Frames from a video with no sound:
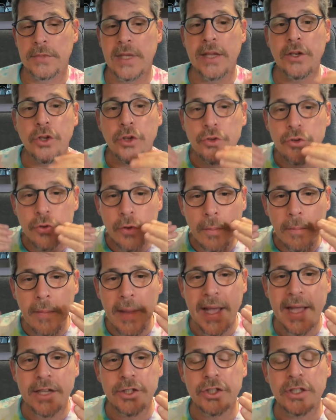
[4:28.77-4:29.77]
And could you
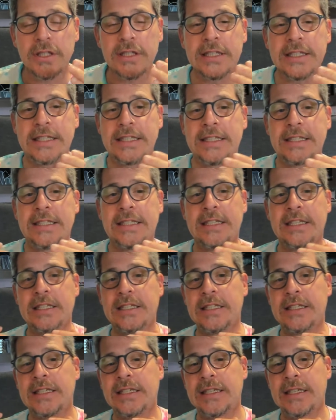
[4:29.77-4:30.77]
imagine
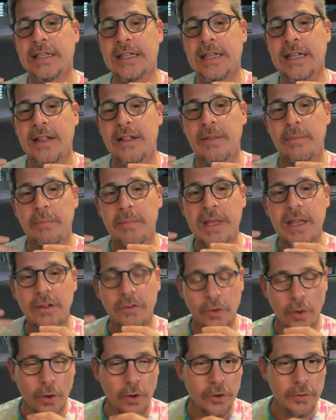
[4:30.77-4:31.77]

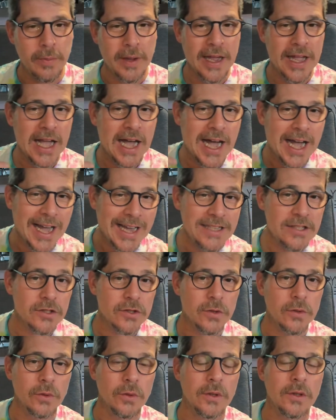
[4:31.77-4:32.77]
being told by a high
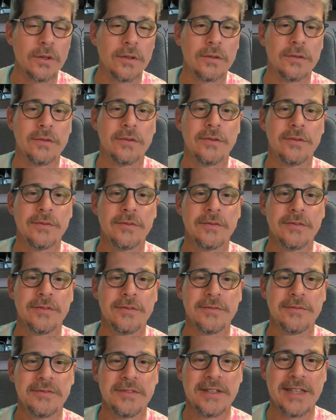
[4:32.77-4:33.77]
school
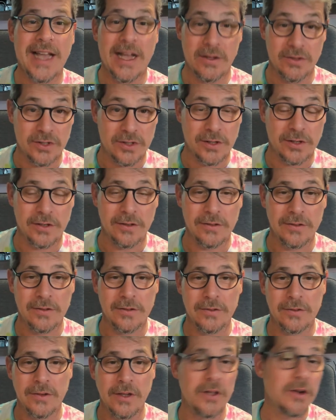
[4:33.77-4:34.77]
counselor,
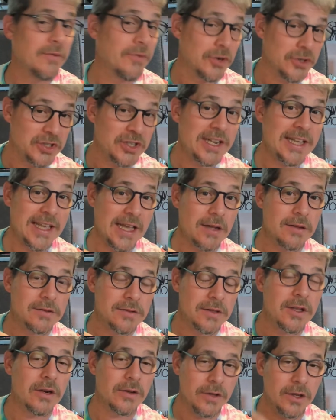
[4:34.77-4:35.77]
university
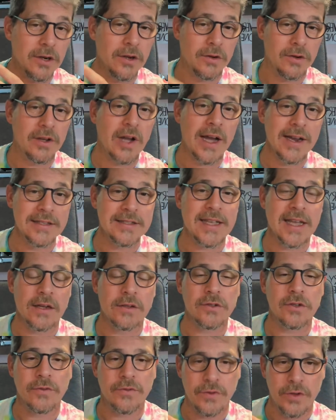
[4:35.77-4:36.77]
counselor, guidance
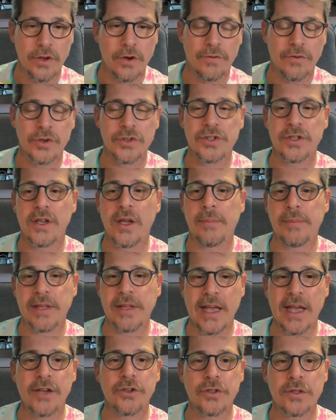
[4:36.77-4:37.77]
counselor for university
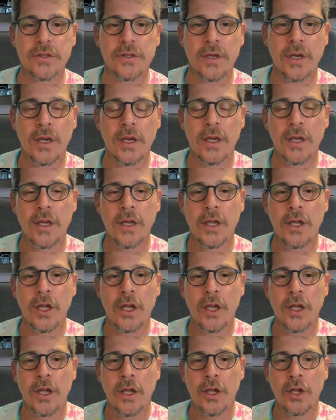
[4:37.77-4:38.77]
applications,
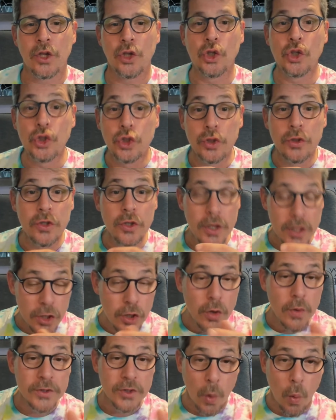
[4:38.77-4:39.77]

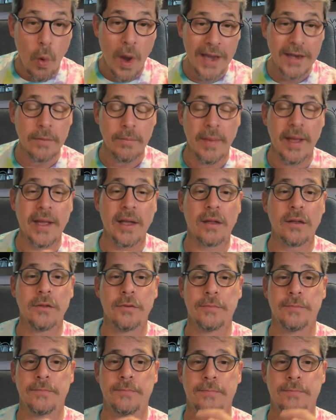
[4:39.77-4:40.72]
you as a white male,